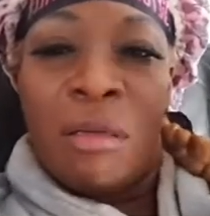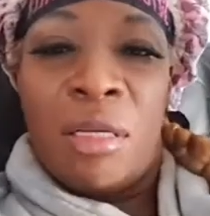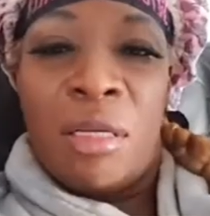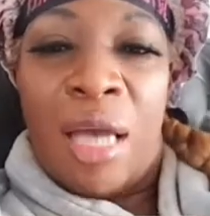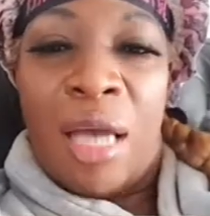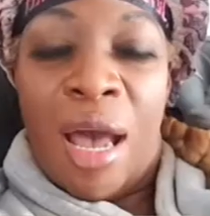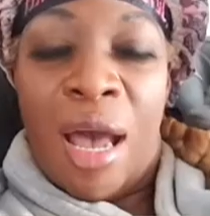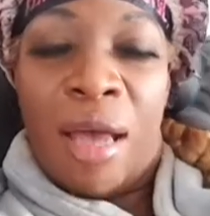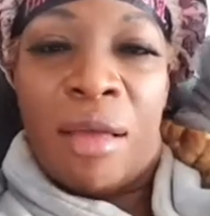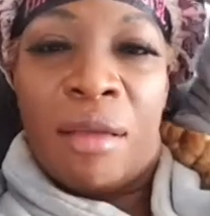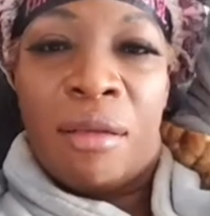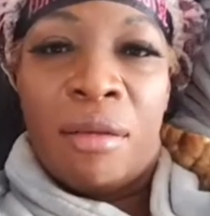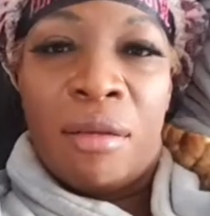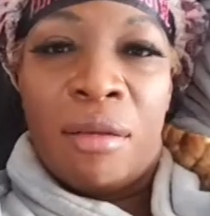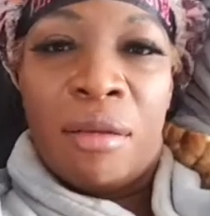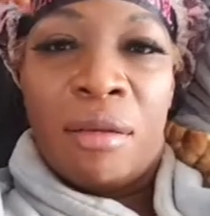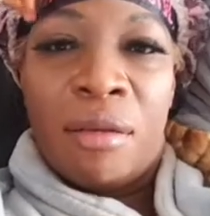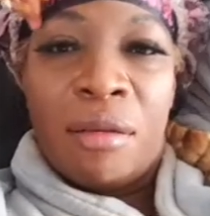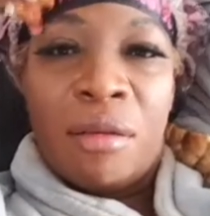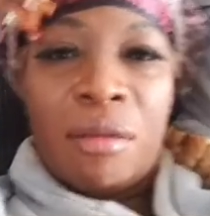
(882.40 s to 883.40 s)
Yeah.
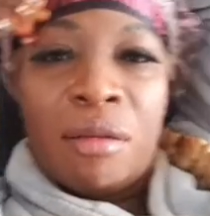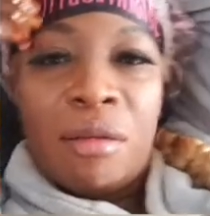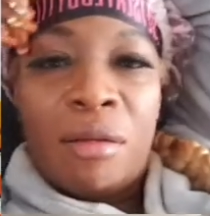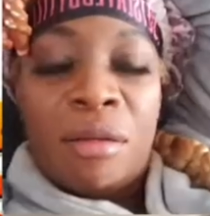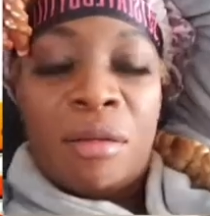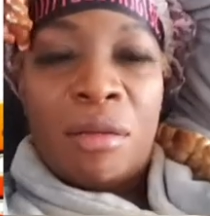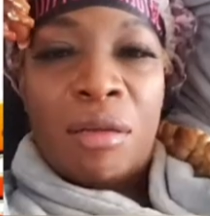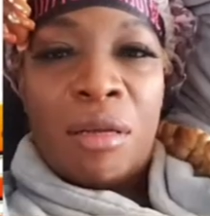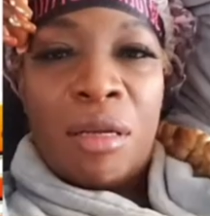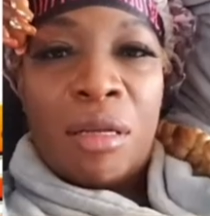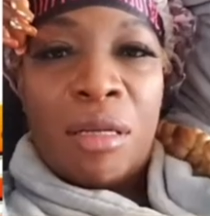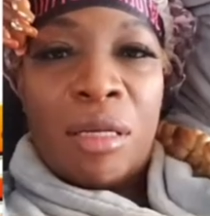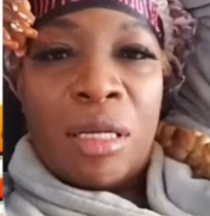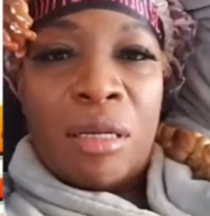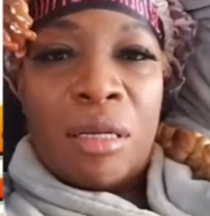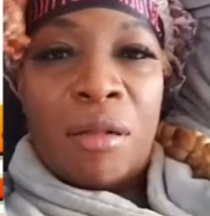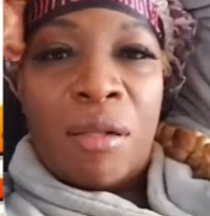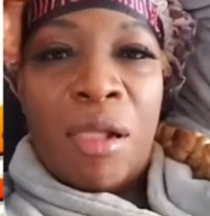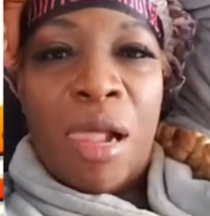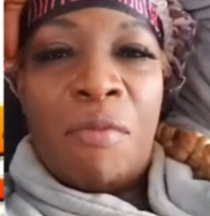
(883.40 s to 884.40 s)

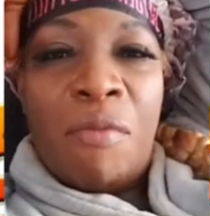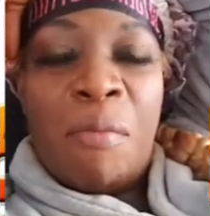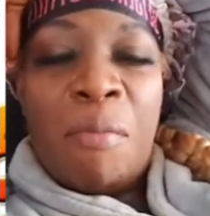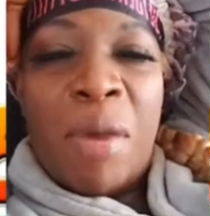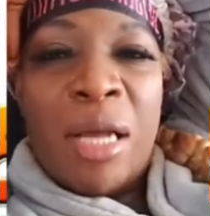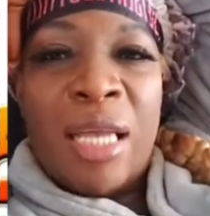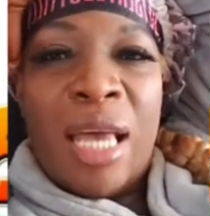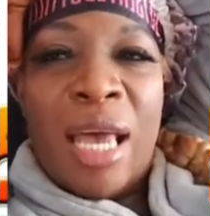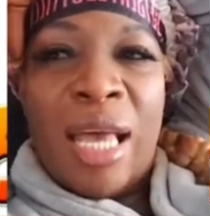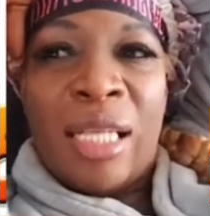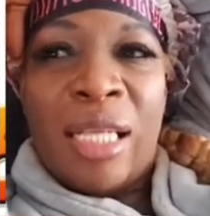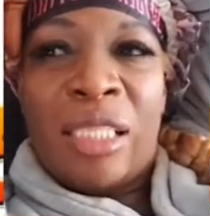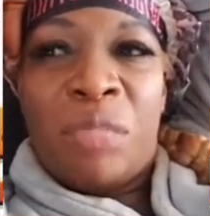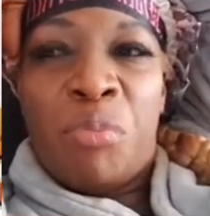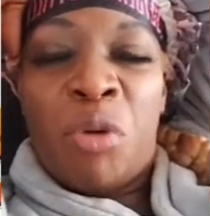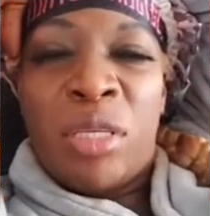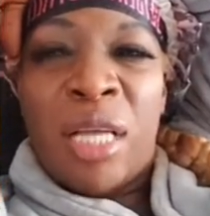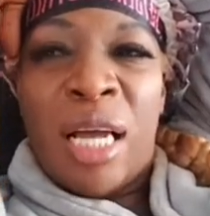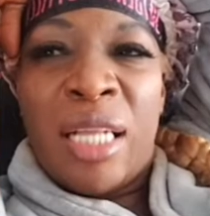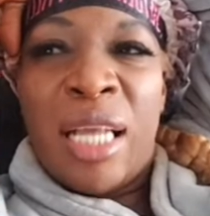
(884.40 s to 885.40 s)
Everybody else,
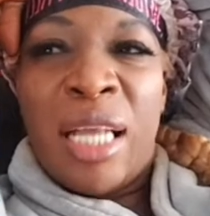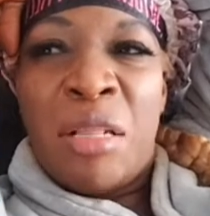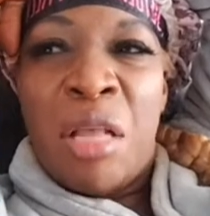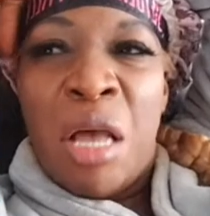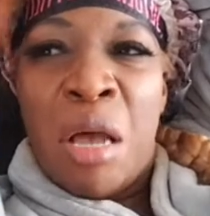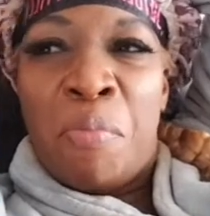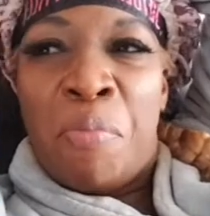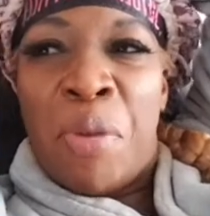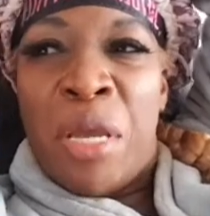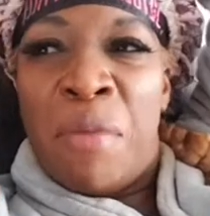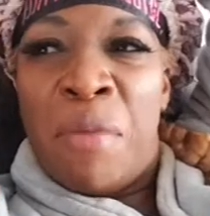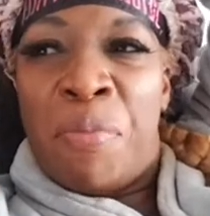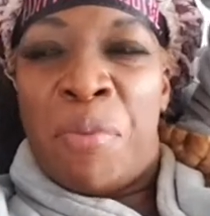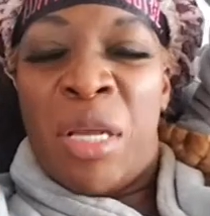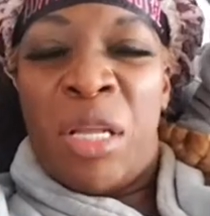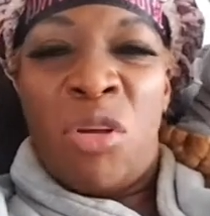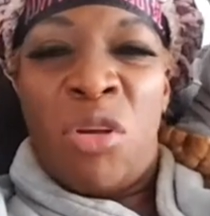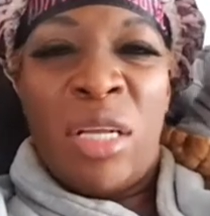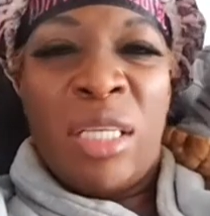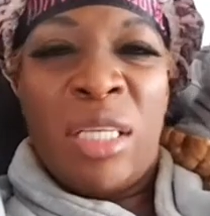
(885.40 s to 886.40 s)
but and then
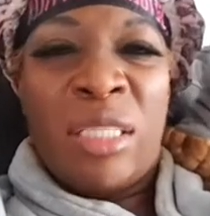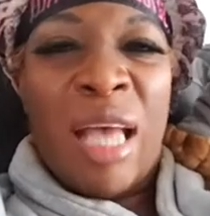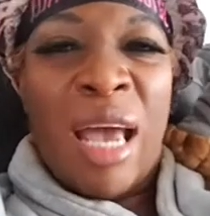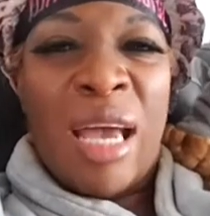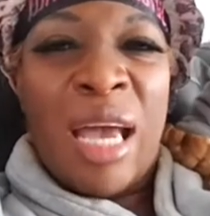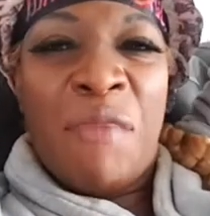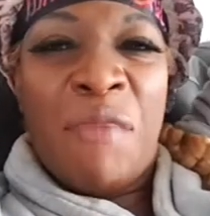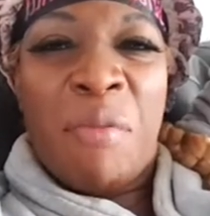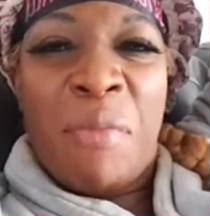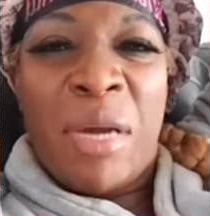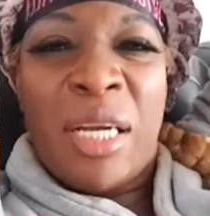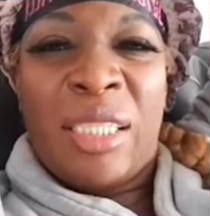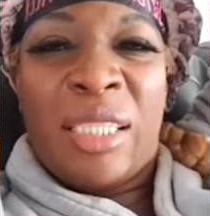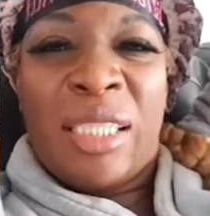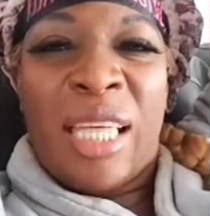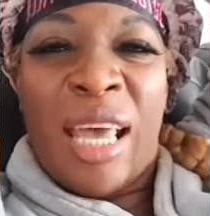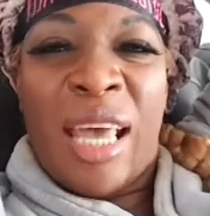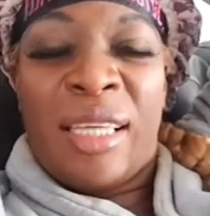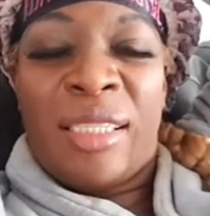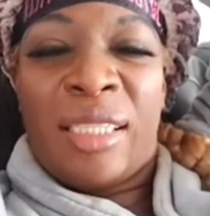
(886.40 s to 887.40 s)
people, you know, it's like everybody
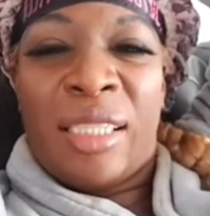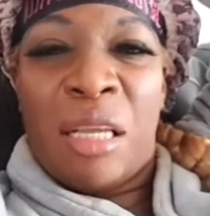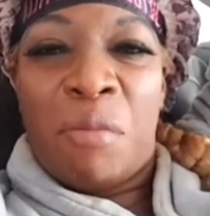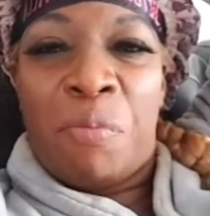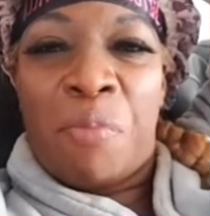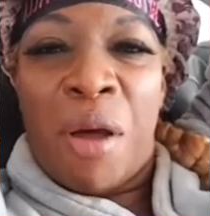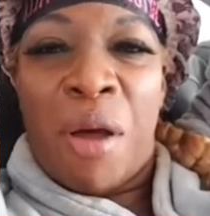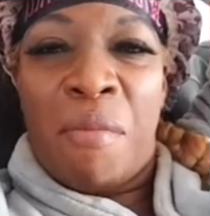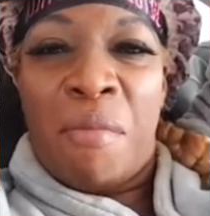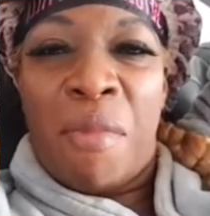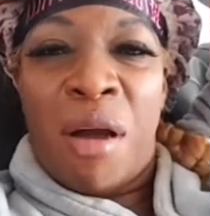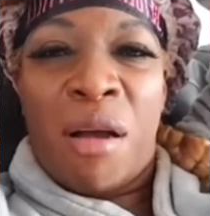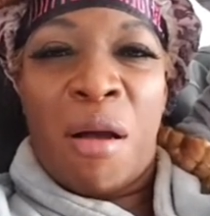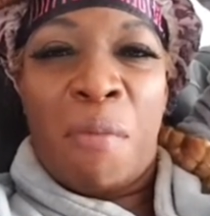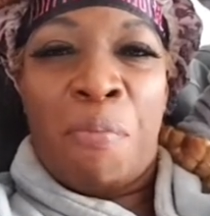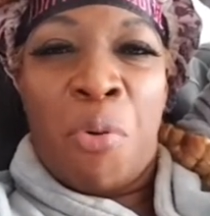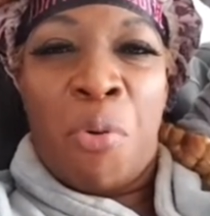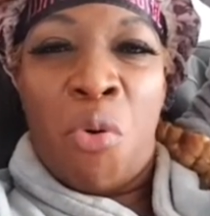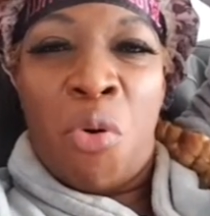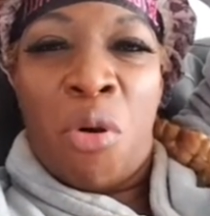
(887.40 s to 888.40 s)
takes it from
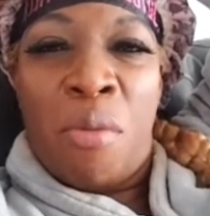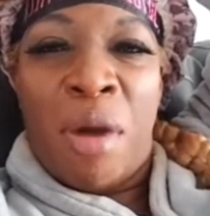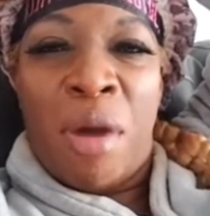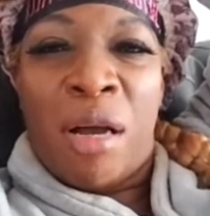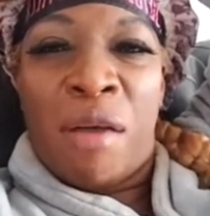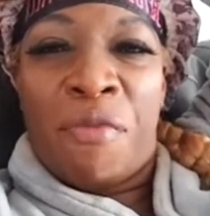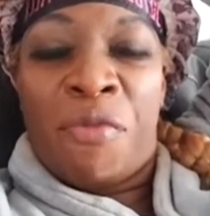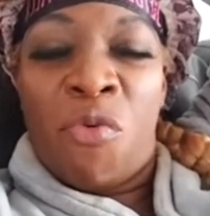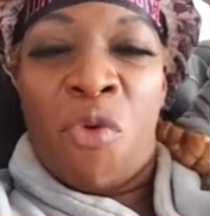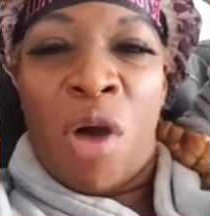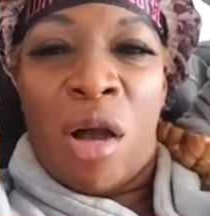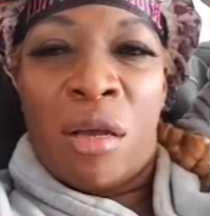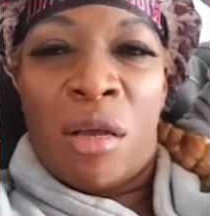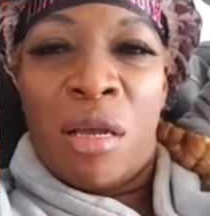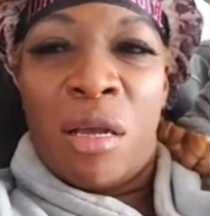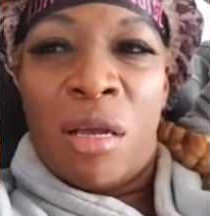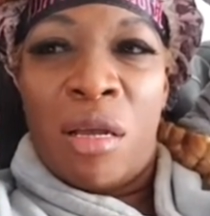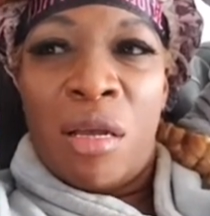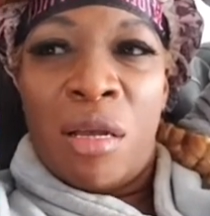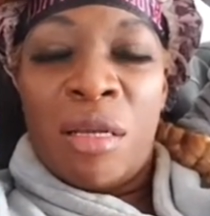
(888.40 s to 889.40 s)
Macka, poor for what?
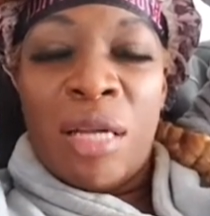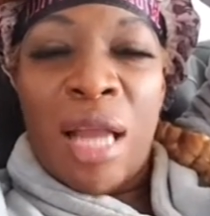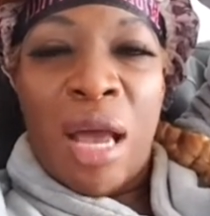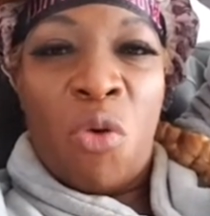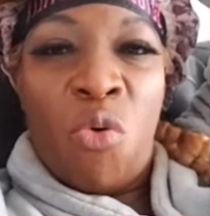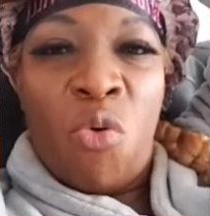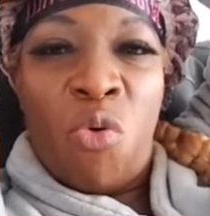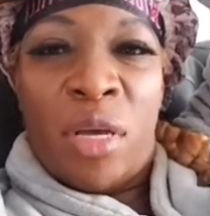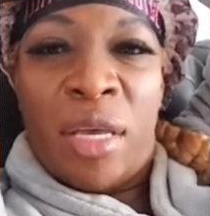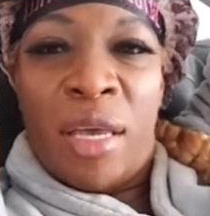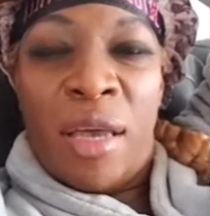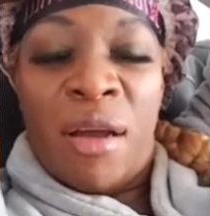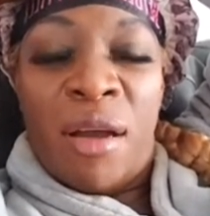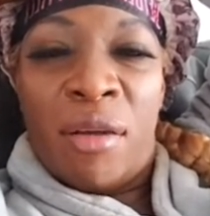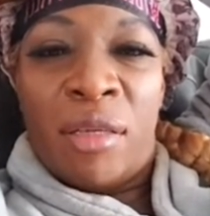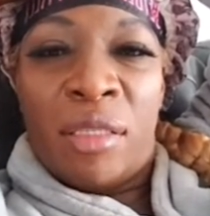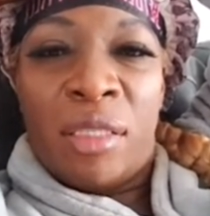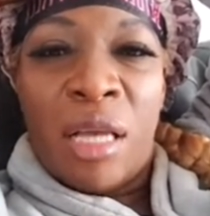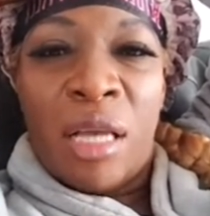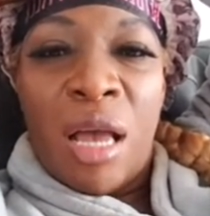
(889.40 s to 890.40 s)
Macka that's what,
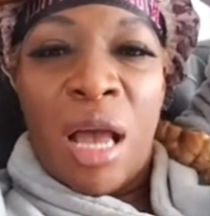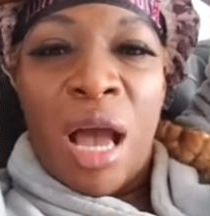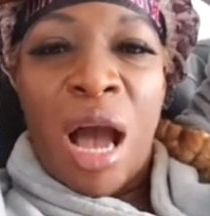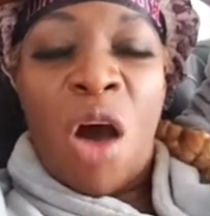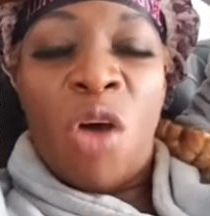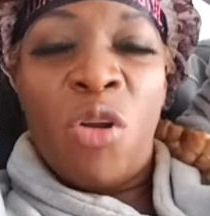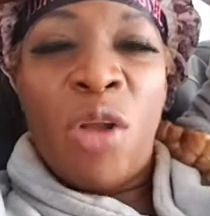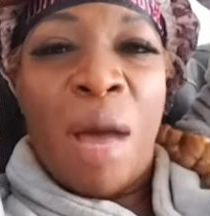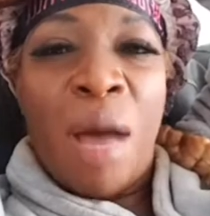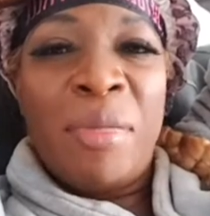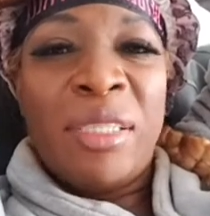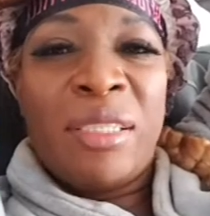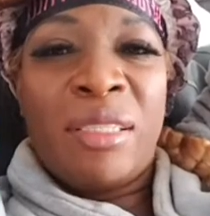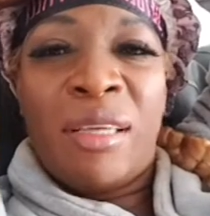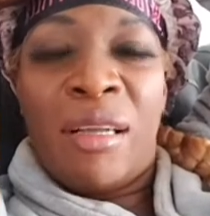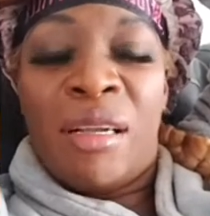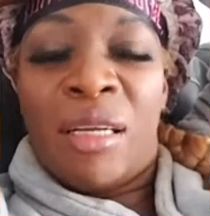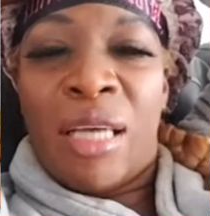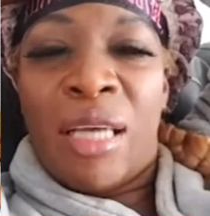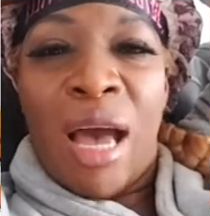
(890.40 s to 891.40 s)
listen. I'm, I'm
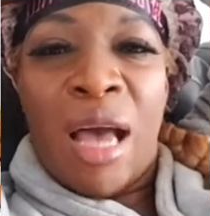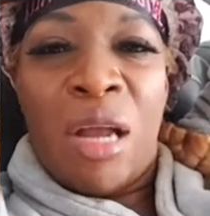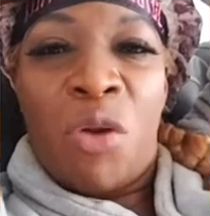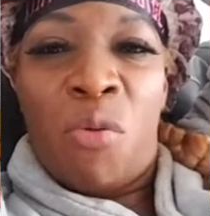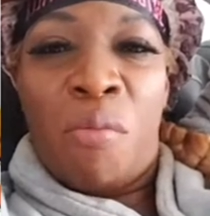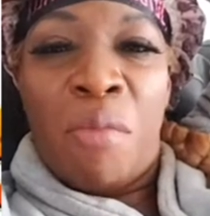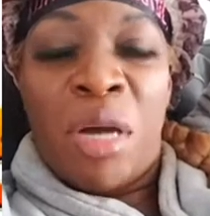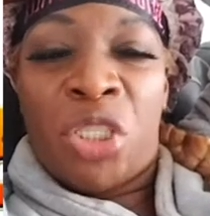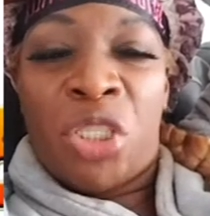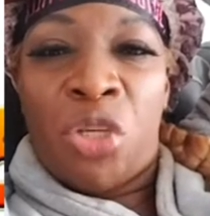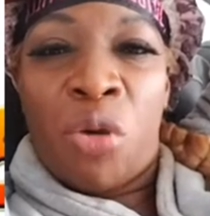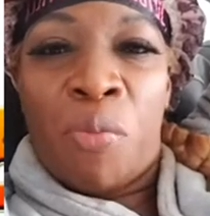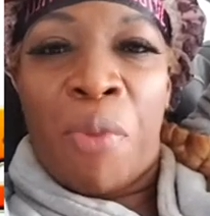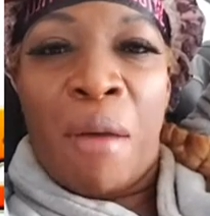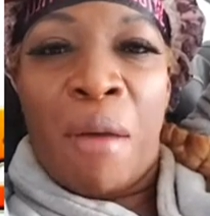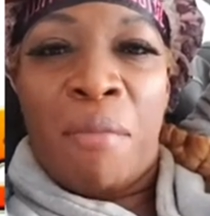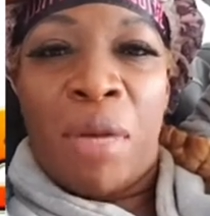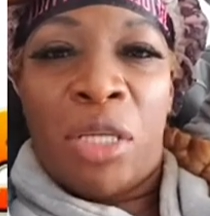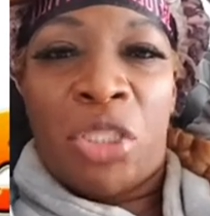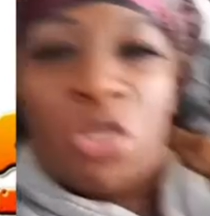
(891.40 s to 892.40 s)
still can't look mash up you
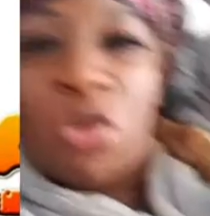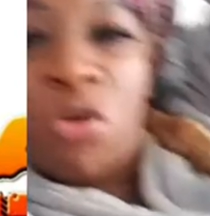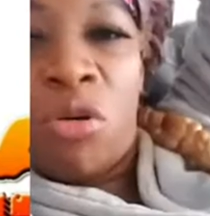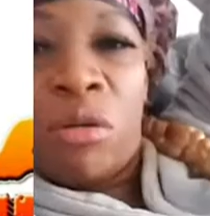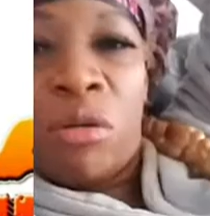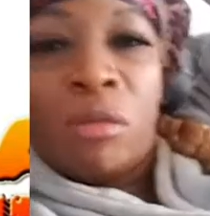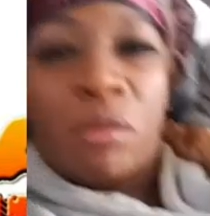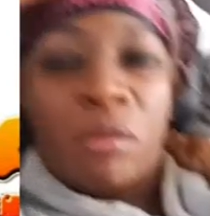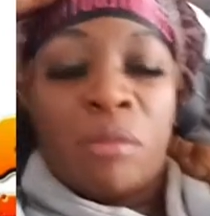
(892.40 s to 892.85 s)
mash and problem.